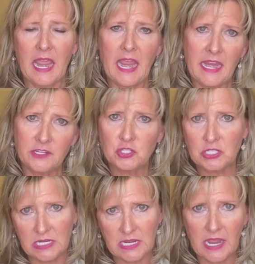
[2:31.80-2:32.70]

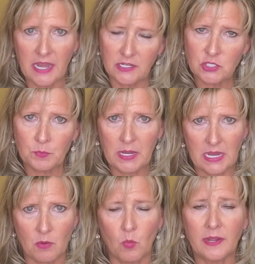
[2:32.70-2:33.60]

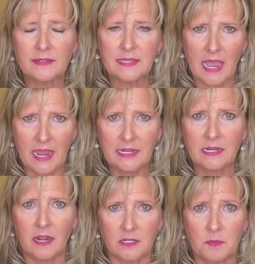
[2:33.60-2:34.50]
HDHP. What is a high
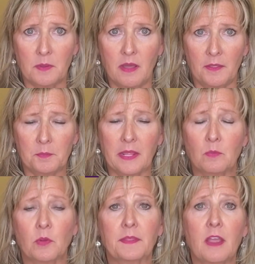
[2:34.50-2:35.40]
deductible health plan?
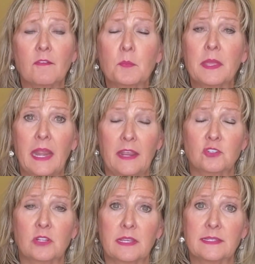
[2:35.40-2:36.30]
Well, the government
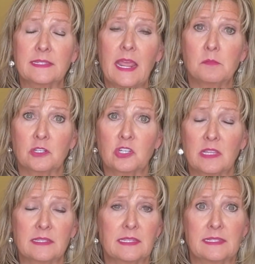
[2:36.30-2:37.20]
actually established
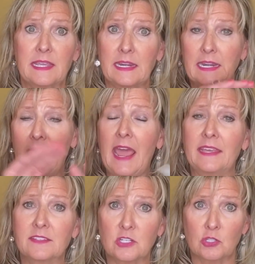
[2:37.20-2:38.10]
this and said it
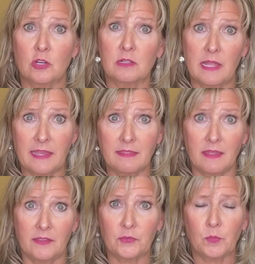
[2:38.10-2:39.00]
has to look like
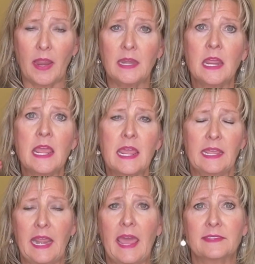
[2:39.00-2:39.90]
this, right?
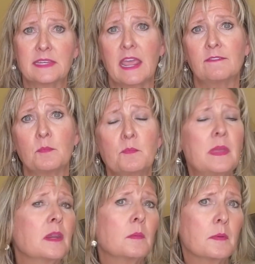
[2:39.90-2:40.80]
It has to have a
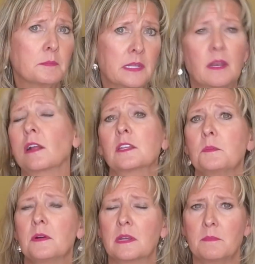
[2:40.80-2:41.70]
minimum
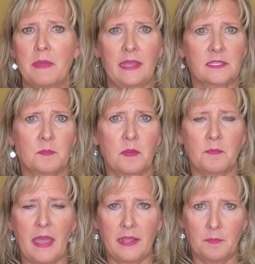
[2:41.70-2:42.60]
deductible and a maximum
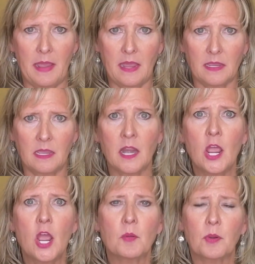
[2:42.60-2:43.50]
out of pocket
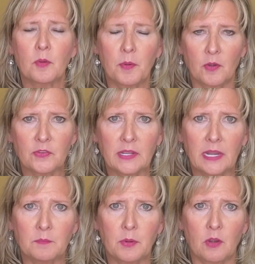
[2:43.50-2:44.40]
per person
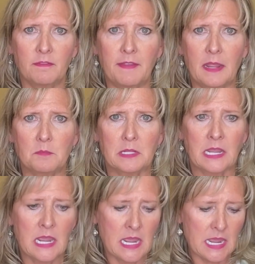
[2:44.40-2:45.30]
and per family.
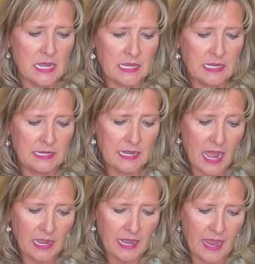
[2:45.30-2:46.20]
It
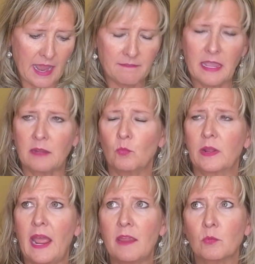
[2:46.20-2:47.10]
cannot have what
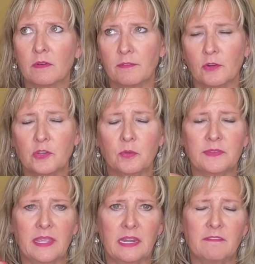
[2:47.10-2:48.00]
I refer to as
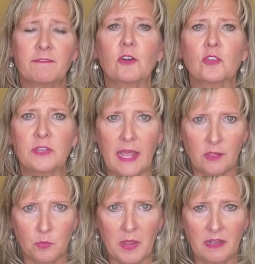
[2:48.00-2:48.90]
any first dollar
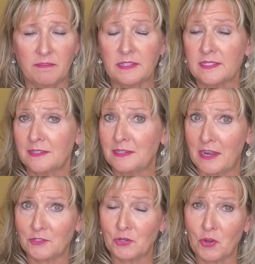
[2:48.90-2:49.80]
benefits, a
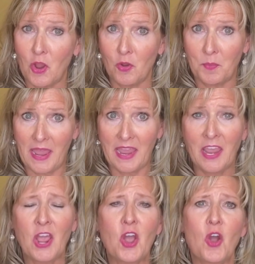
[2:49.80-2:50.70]
doctor copay
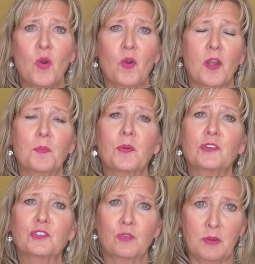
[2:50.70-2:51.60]
or a
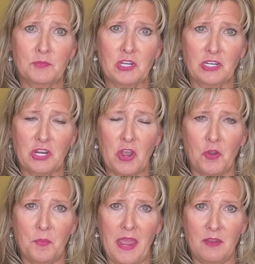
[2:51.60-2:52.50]
prescription
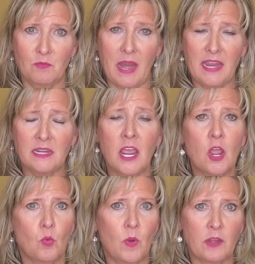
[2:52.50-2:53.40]
copay, right?
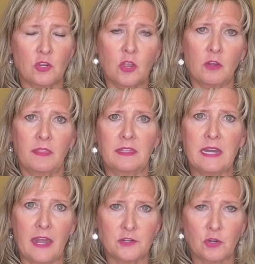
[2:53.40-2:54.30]
Where you go to the
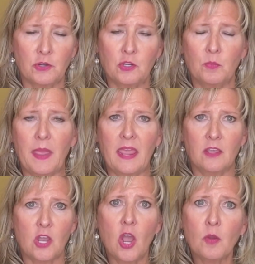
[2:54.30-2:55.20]
doctor and you pay a
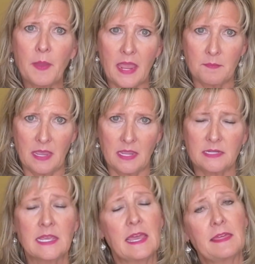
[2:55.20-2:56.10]
copayment,
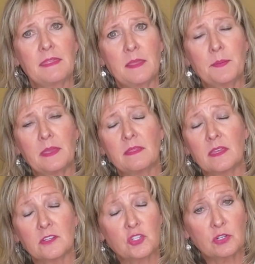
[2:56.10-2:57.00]
the
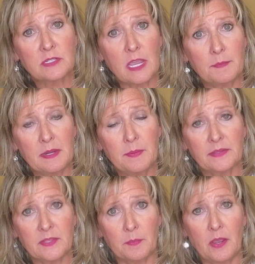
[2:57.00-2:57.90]
insurance company picks
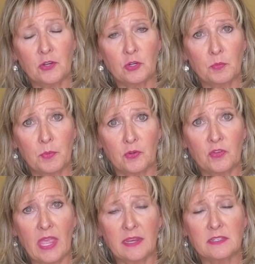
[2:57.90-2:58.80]
up
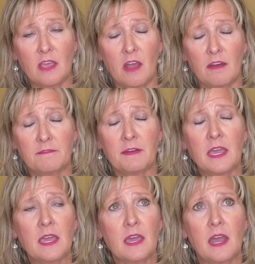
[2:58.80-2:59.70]
100% of
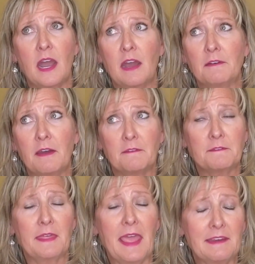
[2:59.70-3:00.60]

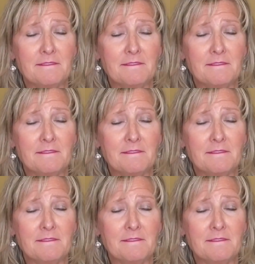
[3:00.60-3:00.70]
that